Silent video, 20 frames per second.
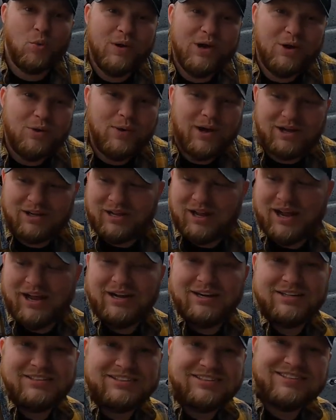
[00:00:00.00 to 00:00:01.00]
wheel well
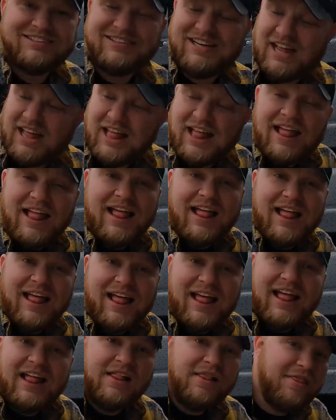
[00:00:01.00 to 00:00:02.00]
liners,
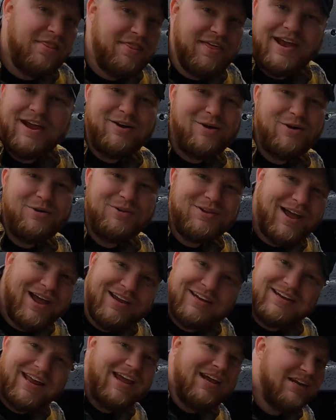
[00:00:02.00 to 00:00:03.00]
they don't
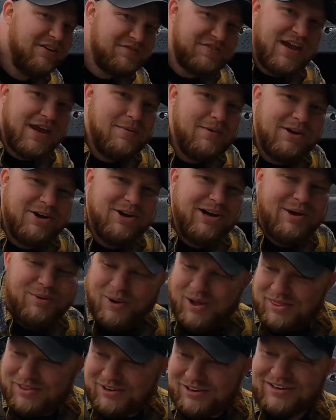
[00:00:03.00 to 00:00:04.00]
like negative 10-degree
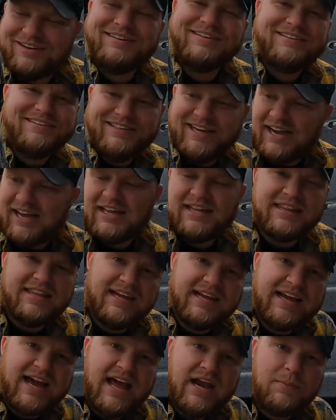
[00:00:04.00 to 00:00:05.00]
weather. Yeah,
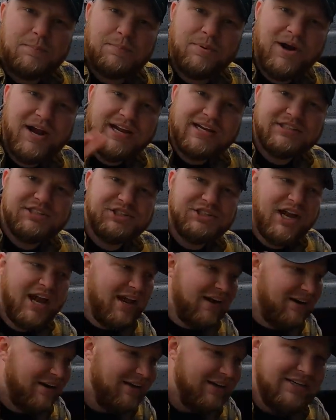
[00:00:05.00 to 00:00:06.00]
they kind of break and
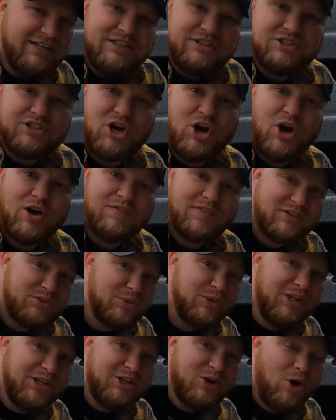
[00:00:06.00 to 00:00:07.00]
shatter. So if it's
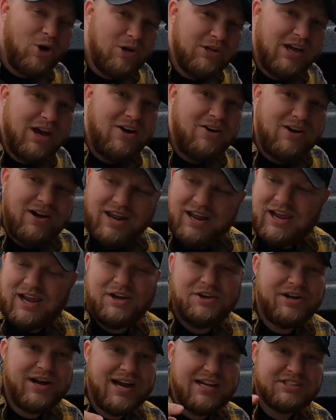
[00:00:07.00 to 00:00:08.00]
really cold out
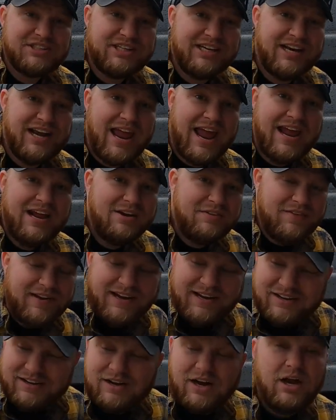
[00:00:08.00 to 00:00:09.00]
and you guys are getting
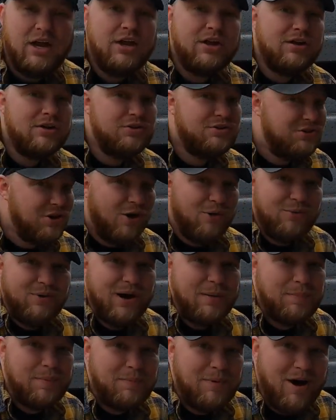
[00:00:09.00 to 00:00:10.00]
aggravated, don't
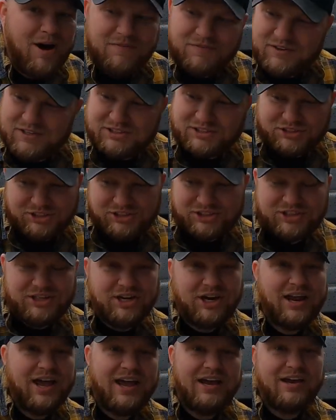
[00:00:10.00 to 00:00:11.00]
rip them off because you're
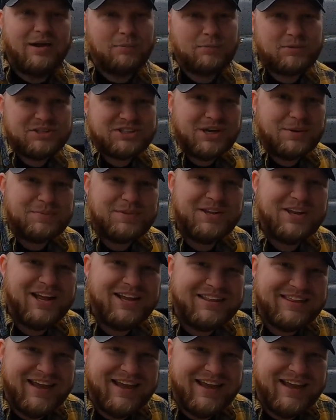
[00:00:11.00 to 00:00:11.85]
gonna end up with something like